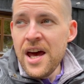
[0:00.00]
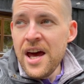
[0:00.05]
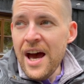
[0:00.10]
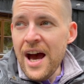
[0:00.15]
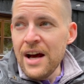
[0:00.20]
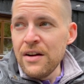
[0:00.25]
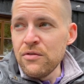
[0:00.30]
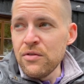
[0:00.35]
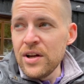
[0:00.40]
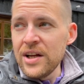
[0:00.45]

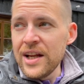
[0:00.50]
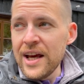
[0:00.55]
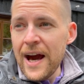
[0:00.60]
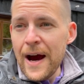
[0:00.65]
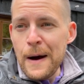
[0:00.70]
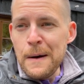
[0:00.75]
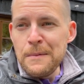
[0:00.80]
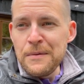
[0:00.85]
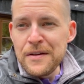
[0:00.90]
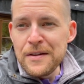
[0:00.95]
and really
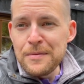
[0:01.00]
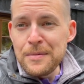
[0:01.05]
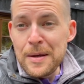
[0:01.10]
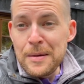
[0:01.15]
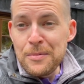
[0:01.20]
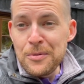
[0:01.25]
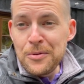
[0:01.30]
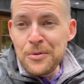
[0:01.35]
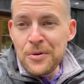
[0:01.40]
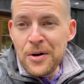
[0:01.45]
help these
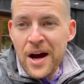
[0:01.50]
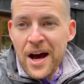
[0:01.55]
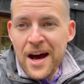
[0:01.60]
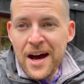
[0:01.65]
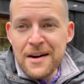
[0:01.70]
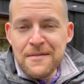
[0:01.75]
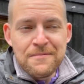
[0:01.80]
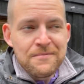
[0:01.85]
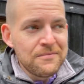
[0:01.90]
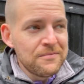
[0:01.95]
people
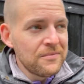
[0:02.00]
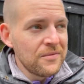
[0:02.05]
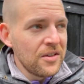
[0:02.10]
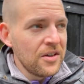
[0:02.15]
um,